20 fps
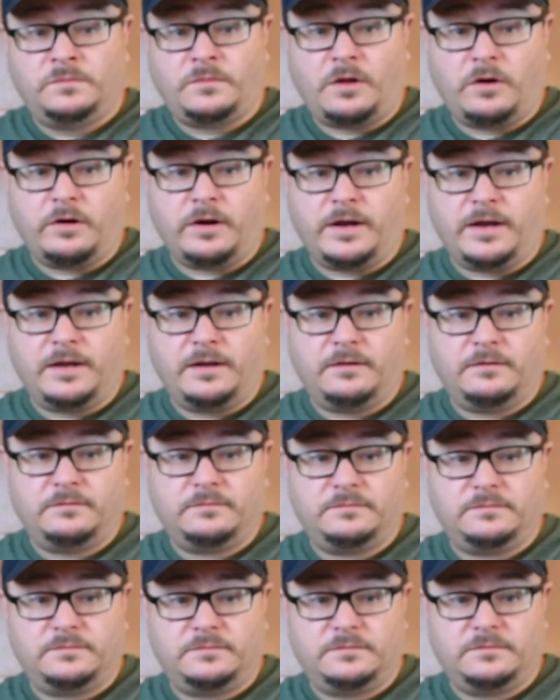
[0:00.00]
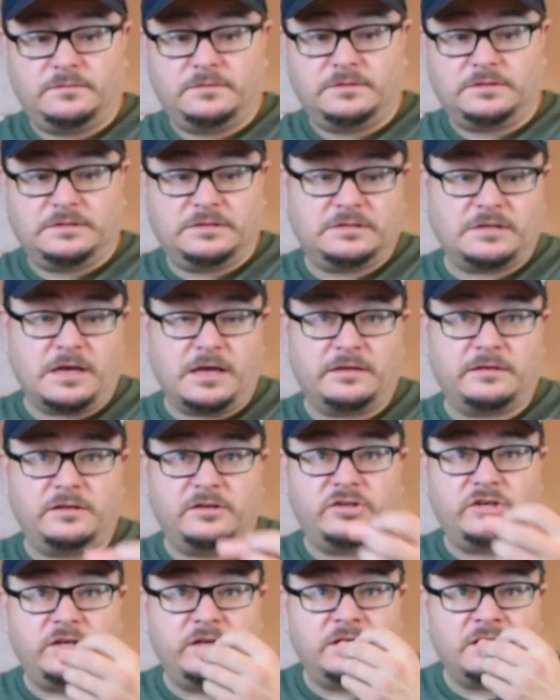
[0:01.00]
Alright.
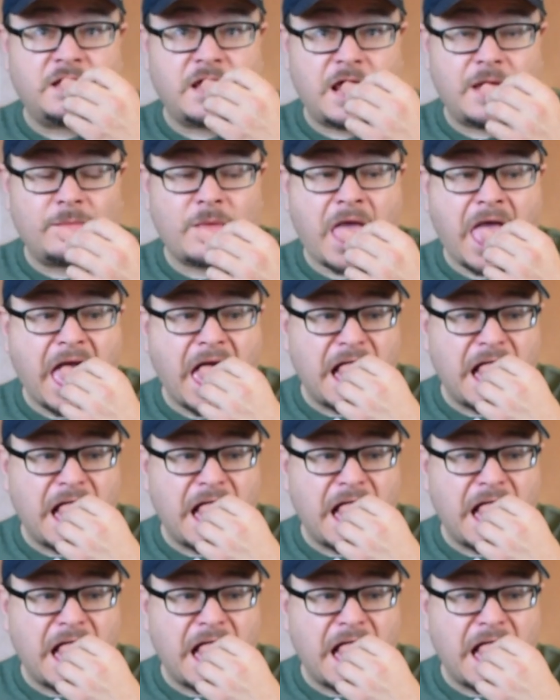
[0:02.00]
Sausage eating time.